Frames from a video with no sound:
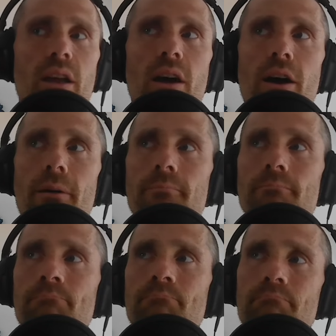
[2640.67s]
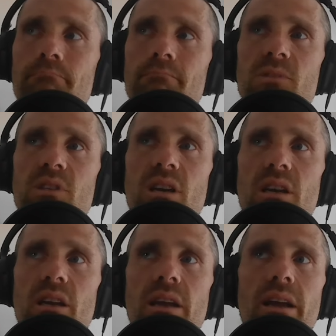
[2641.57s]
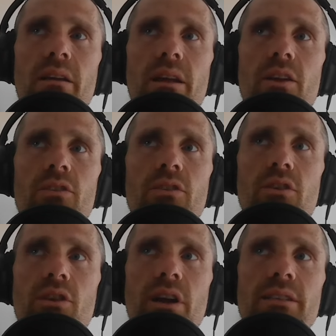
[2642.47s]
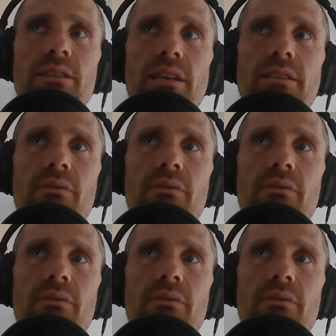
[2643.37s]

Um, eh, eh, here in the United States,